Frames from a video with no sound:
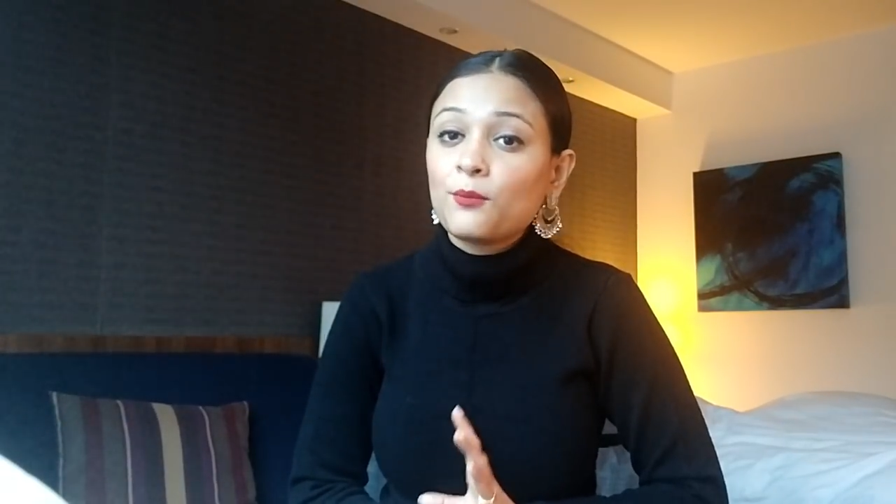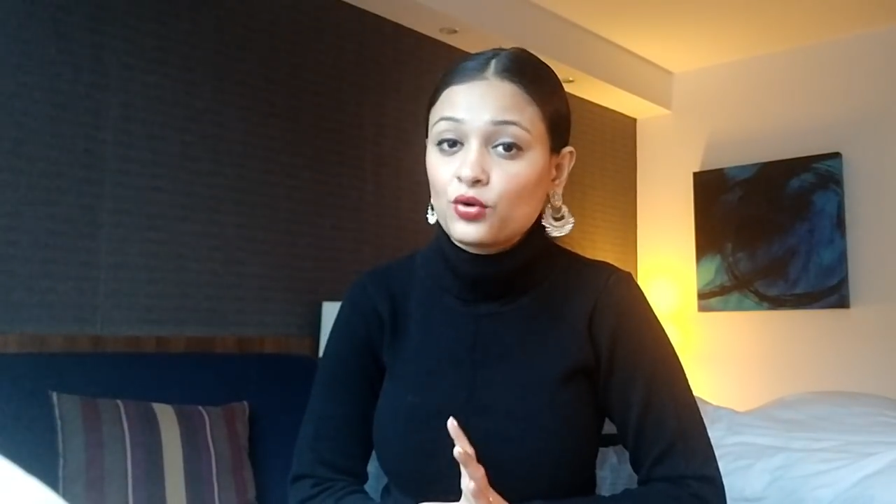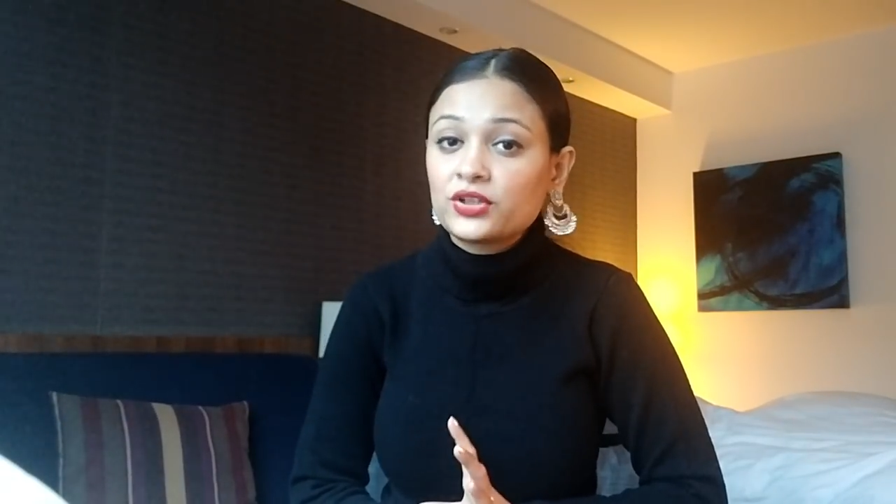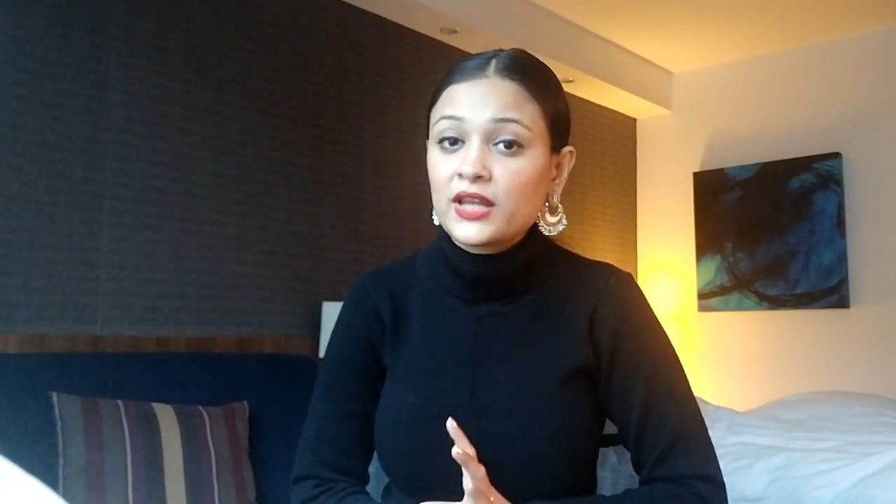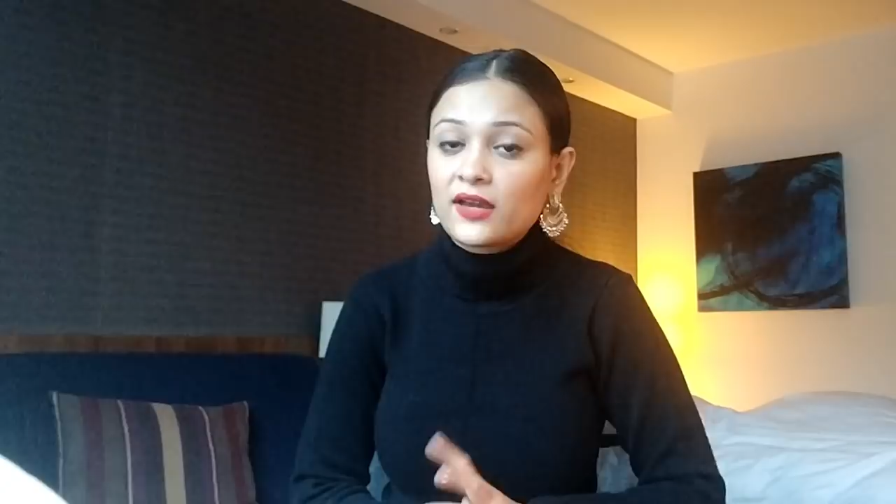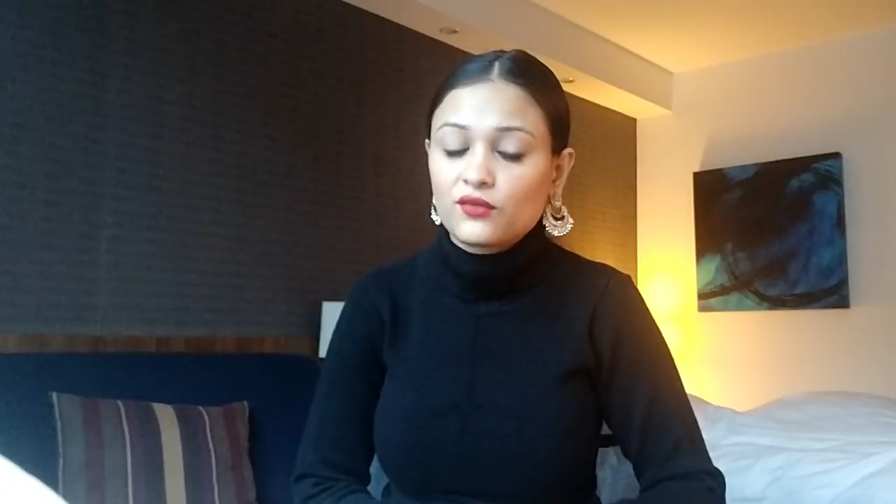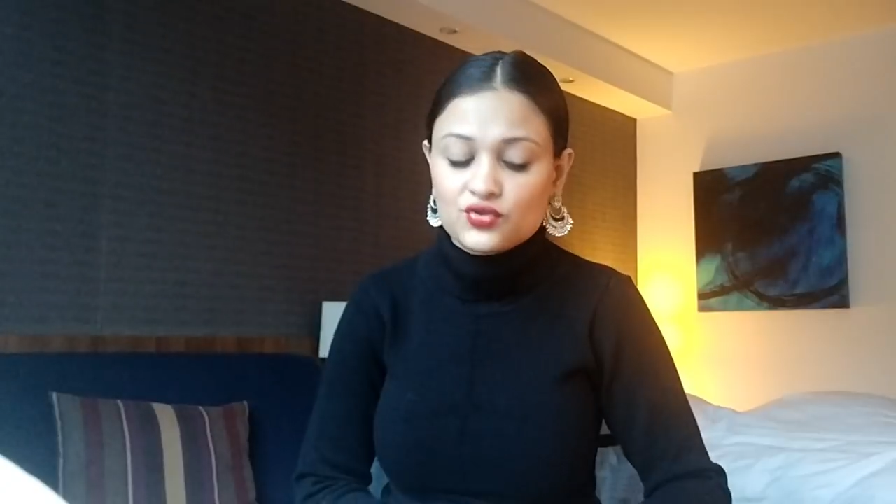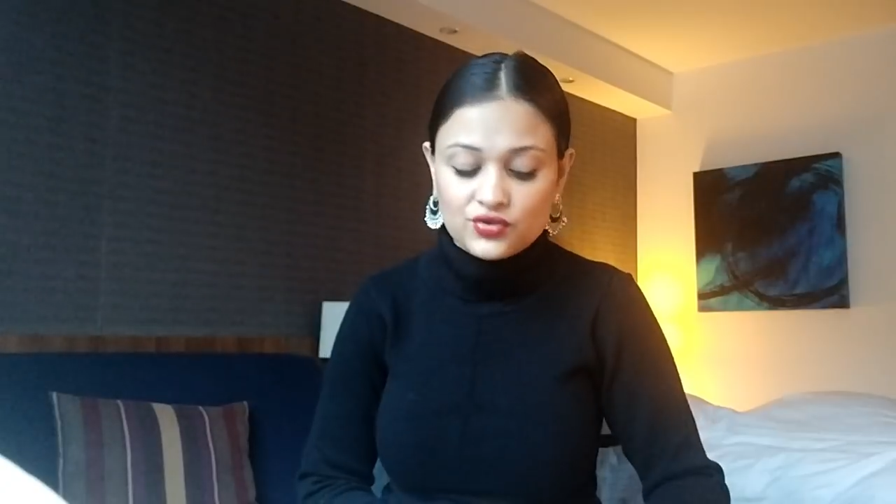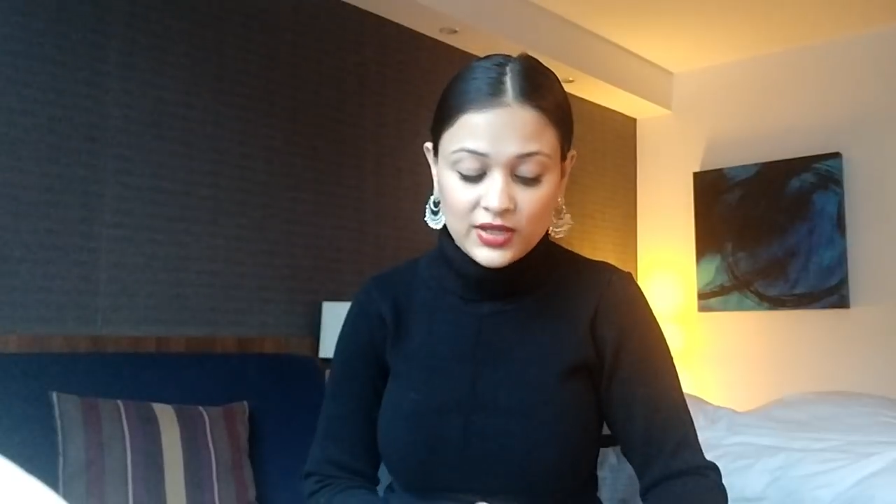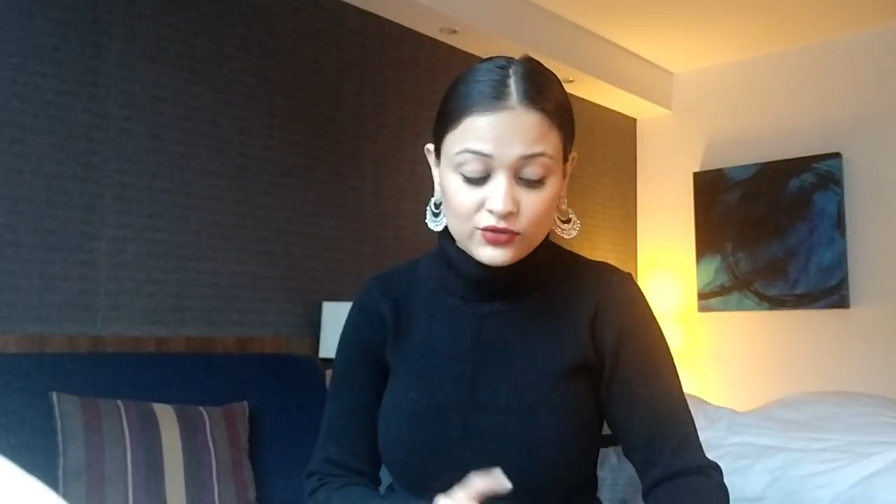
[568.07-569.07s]
body
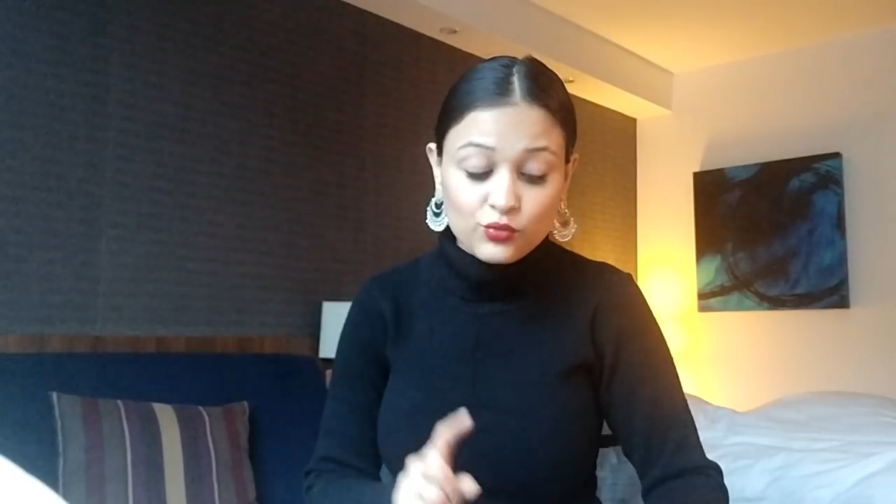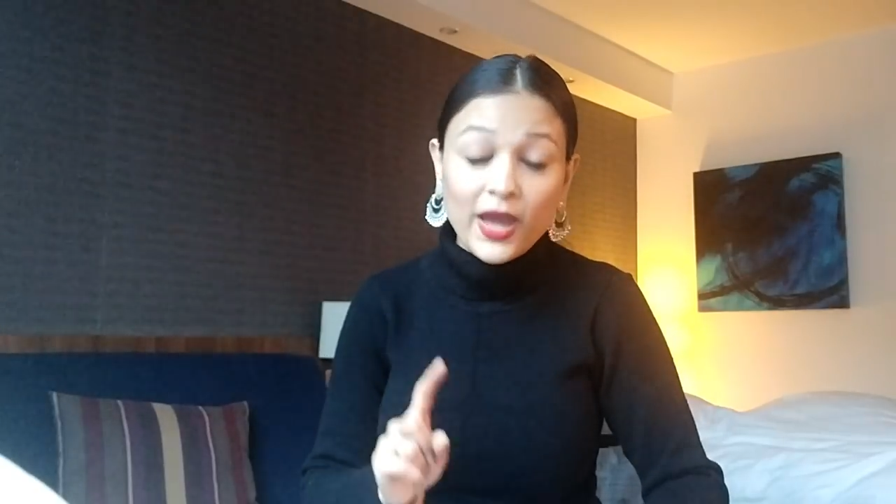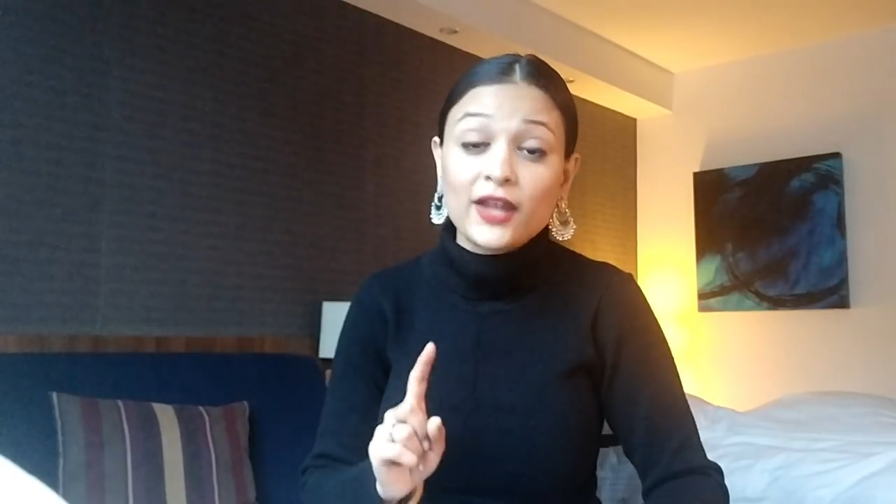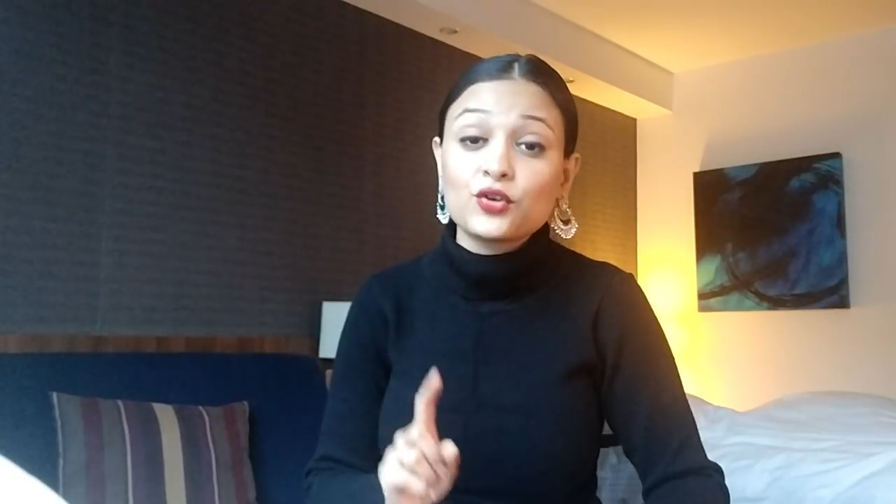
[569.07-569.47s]
language to